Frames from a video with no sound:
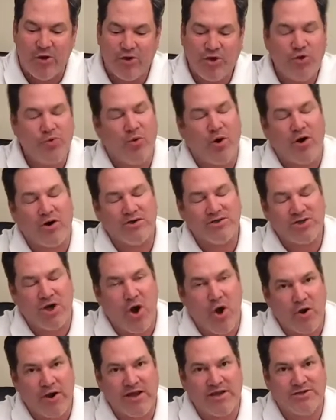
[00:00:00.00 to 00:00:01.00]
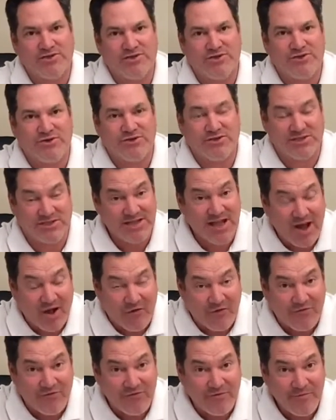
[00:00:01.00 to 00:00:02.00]
you are talking to
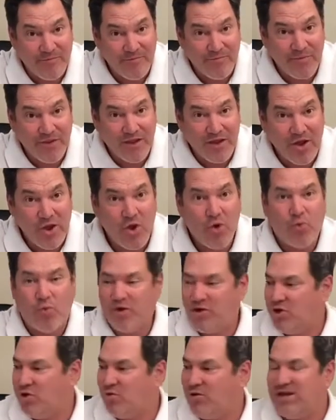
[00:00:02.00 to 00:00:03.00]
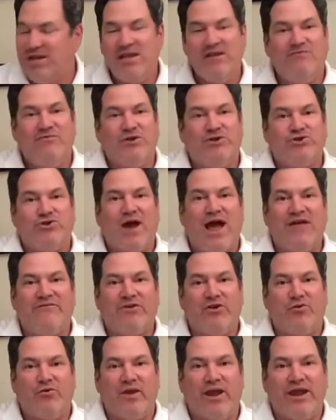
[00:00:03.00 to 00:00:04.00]
yourself when you leave the
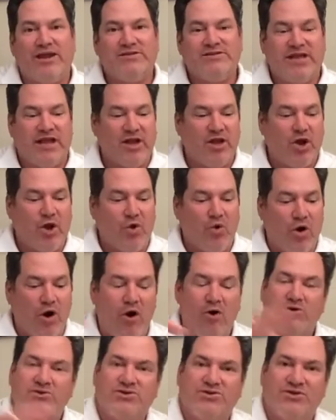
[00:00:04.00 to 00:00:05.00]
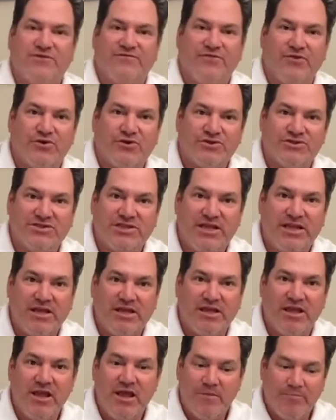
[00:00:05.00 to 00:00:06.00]
driving range and go onto the first
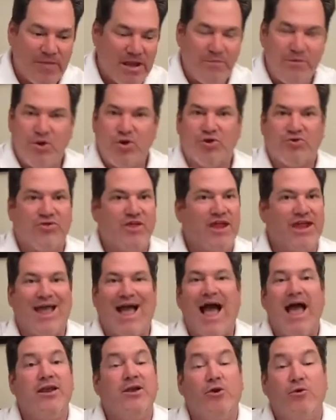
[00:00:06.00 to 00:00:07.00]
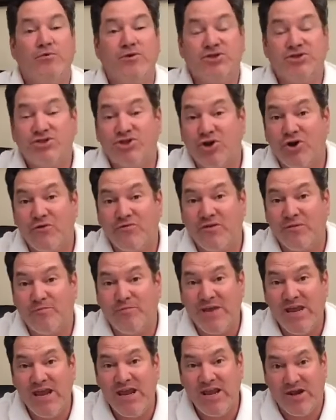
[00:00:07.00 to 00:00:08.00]
tee. Maybe you're thinking, I don't deserve to
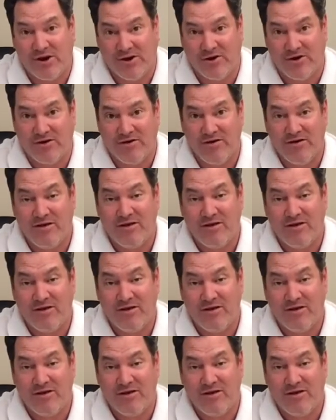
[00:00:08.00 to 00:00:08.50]
be here.